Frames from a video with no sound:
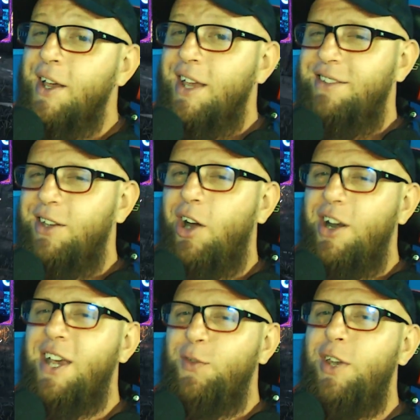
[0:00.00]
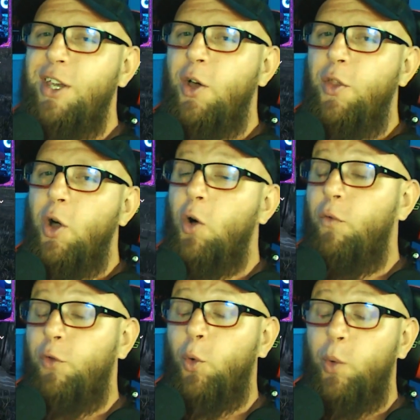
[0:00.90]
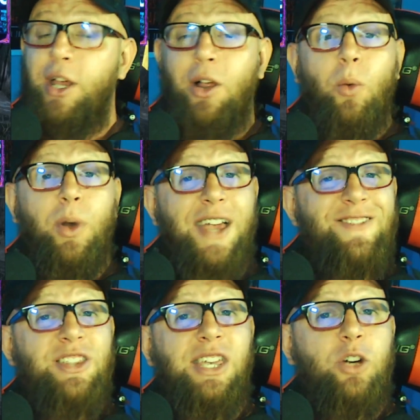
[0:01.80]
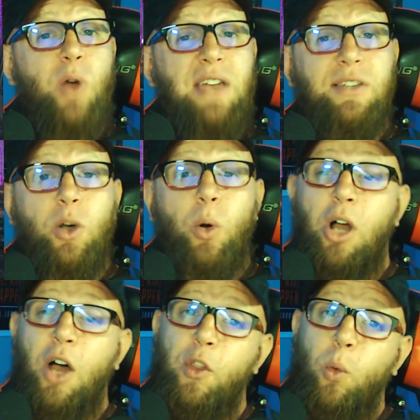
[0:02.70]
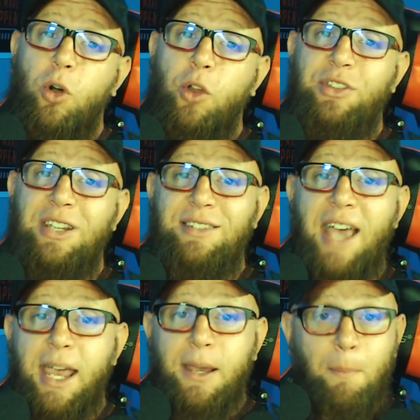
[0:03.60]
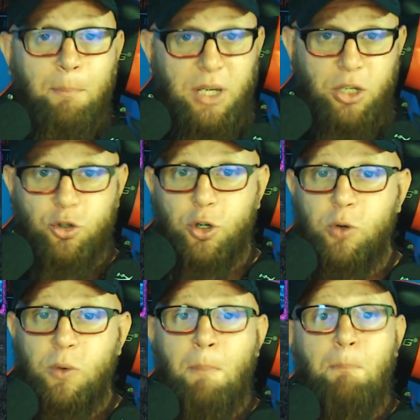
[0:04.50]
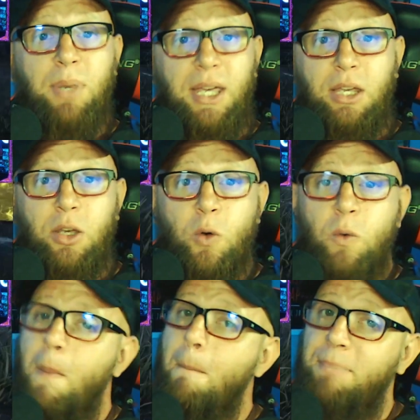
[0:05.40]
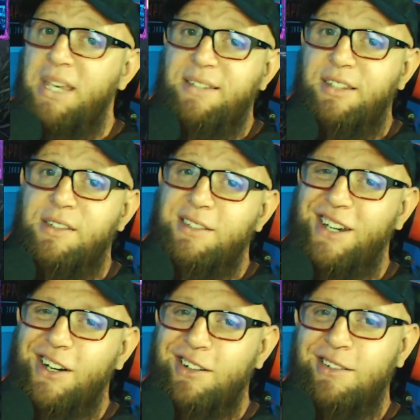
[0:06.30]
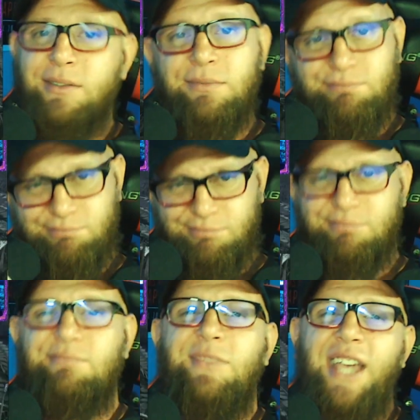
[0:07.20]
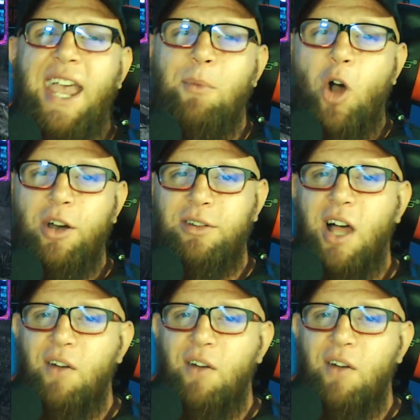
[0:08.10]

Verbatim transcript: Till our next video, though, for real, with everything crazy going on in the world today, be true, be you, be sincere, game hard and love